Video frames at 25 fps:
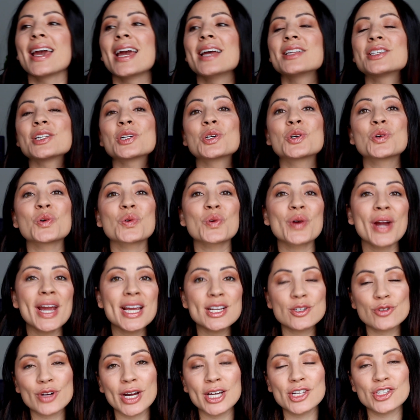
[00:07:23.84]
It's a
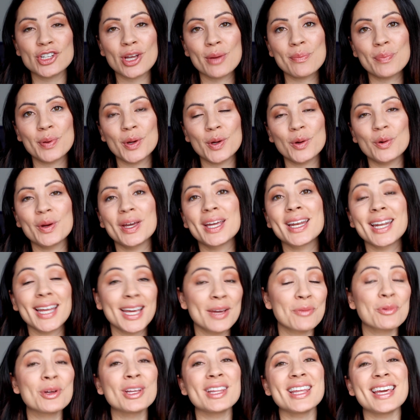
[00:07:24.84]
great dry shampoo.
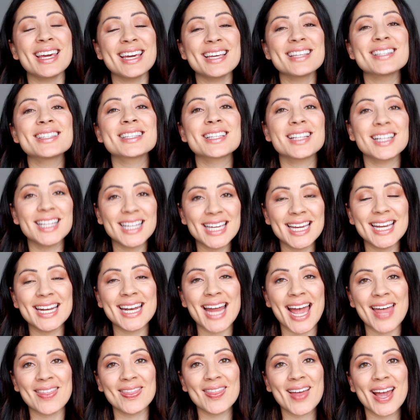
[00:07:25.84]
It really is clean
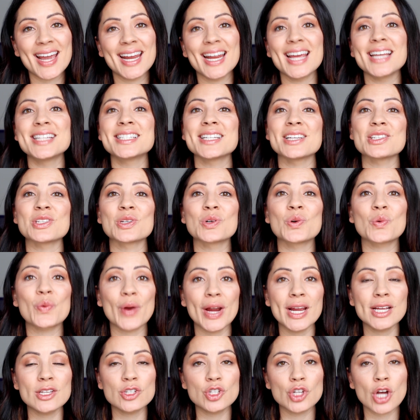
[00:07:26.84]
and light. It does a
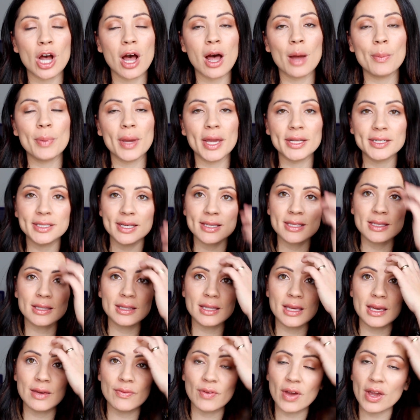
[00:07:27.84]
great job. It doesn't
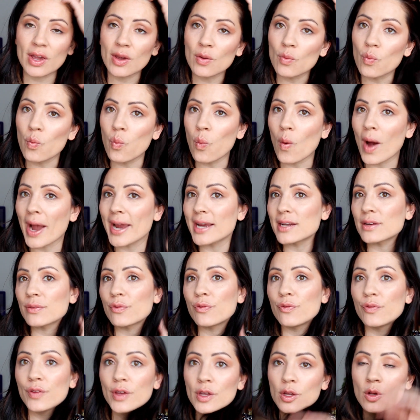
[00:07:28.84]
leave a white
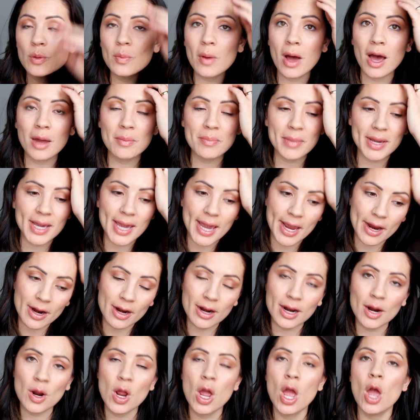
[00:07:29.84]
film on my
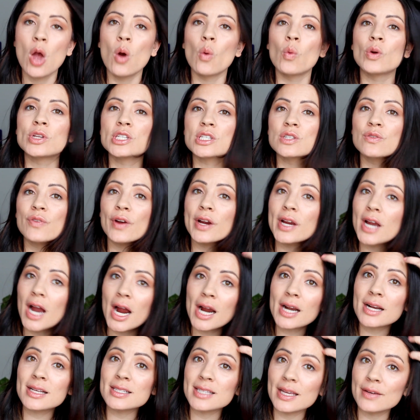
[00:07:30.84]
hair, which is very
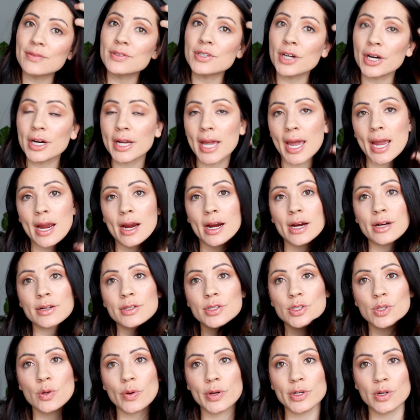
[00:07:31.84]
hard because I have dark hair,
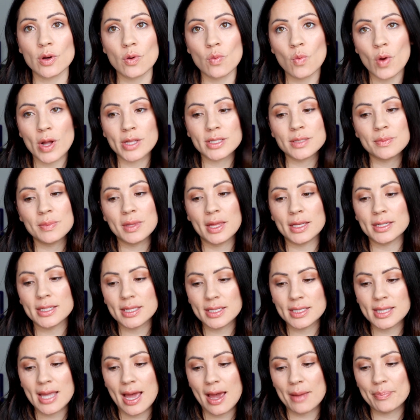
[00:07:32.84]
so I don't want something that
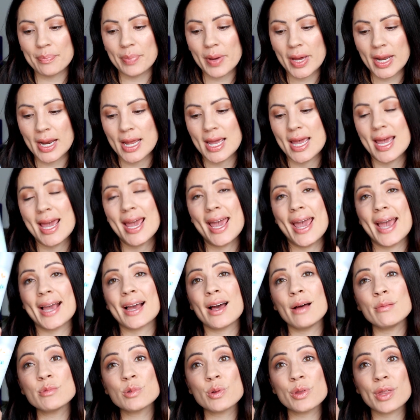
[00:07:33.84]
does that. But it
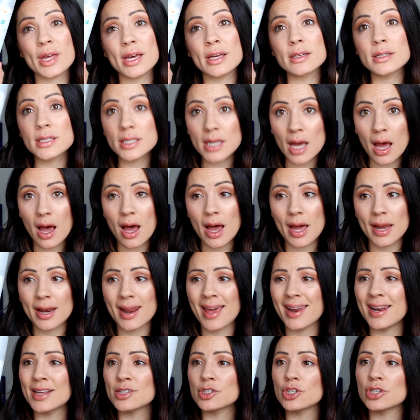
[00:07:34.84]
comes with a ton,
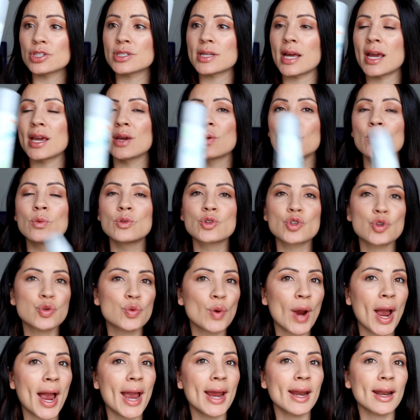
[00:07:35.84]
and it's just a
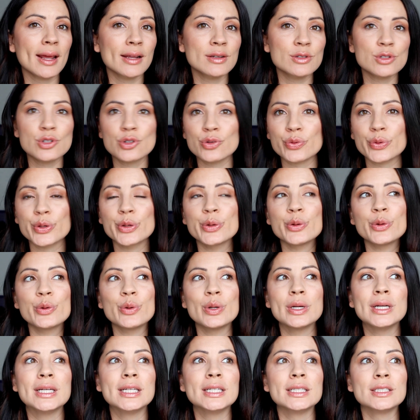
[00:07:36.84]
tried and true
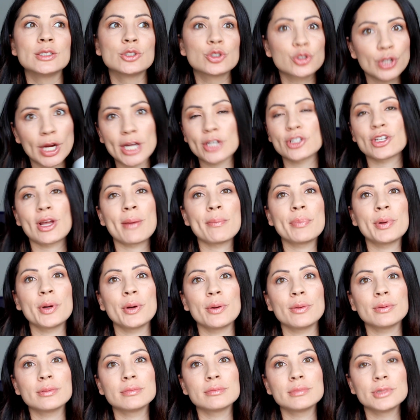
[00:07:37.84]
dry shampoo.
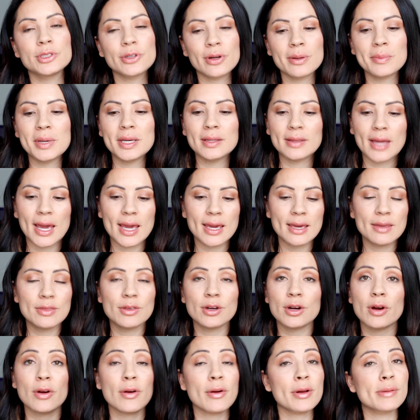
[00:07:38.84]
You know what I mean? Like,
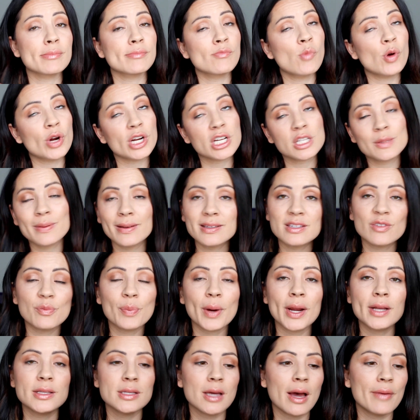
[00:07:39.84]
they're more expensive
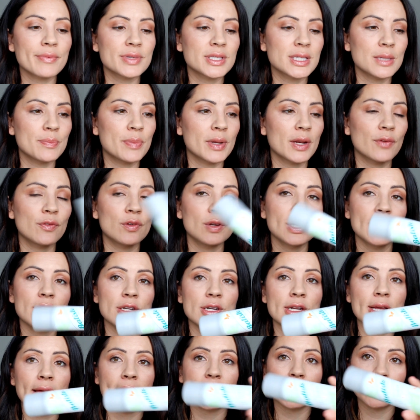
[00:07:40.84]
brands, obviously, but if you
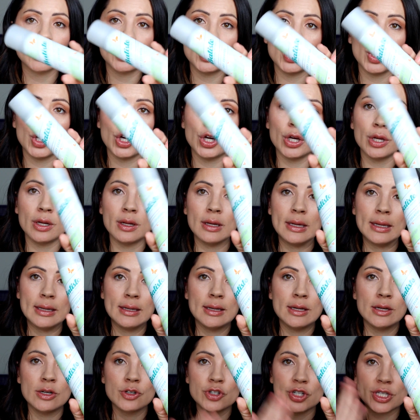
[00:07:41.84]
need like a good,
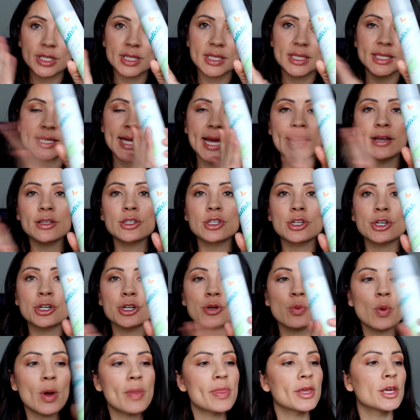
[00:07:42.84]
just
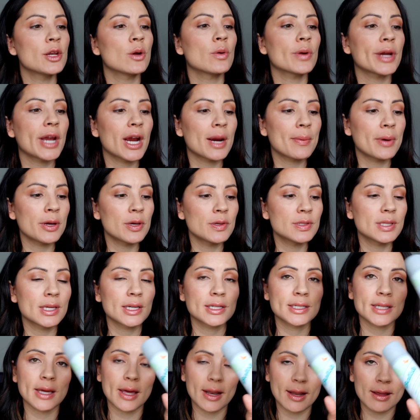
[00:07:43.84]
standard one that you don't care about using
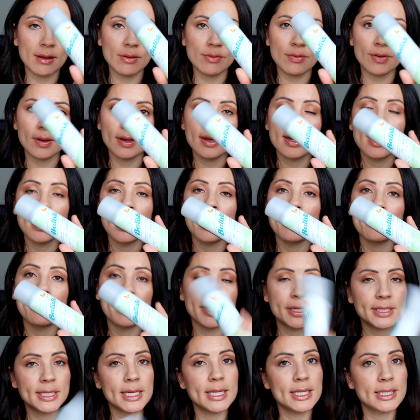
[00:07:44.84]
a ton of,
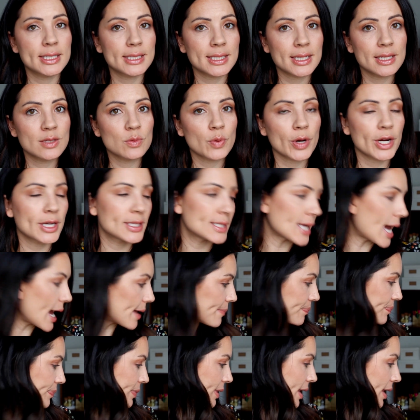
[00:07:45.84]
Batiste is where it's at.